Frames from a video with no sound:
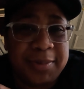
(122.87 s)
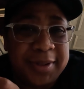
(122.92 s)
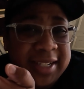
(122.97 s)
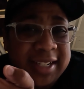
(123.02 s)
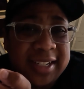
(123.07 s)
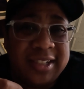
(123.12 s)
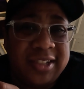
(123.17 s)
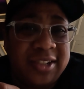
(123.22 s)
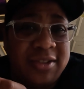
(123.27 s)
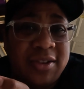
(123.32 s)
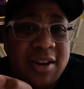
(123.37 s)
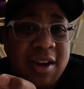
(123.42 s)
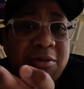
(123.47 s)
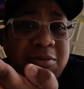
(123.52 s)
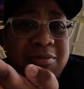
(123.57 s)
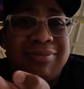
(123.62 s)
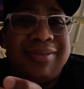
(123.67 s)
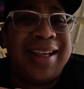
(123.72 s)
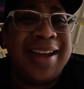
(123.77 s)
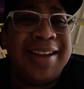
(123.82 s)
because, you know,
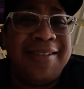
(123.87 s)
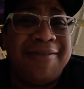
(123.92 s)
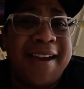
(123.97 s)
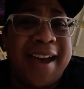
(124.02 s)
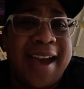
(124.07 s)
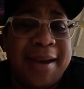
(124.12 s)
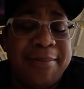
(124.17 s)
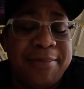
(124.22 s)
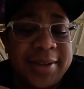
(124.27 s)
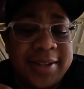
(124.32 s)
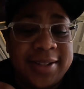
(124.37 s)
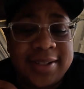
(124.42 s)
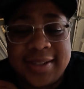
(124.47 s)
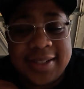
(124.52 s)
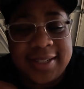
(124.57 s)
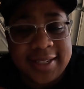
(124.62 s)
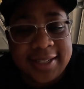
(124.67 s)
life happens.